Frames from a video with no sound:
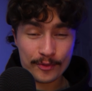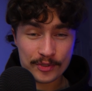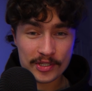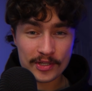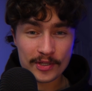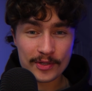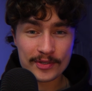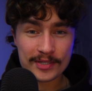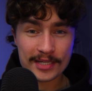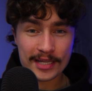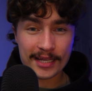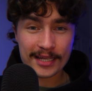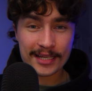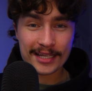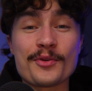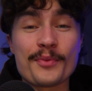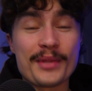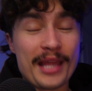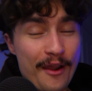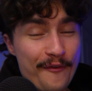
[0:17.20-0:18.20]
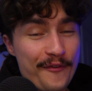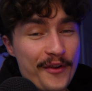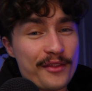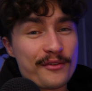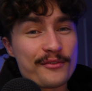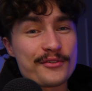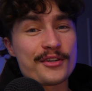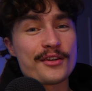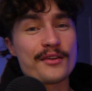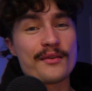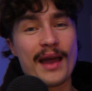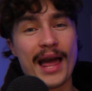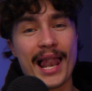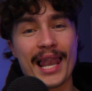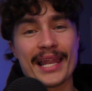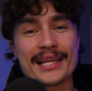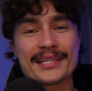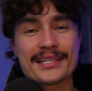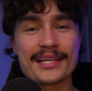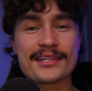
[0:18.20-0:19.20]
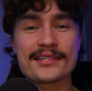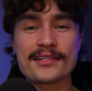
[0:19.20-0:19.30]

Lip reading: to use it. So without further ado, let's get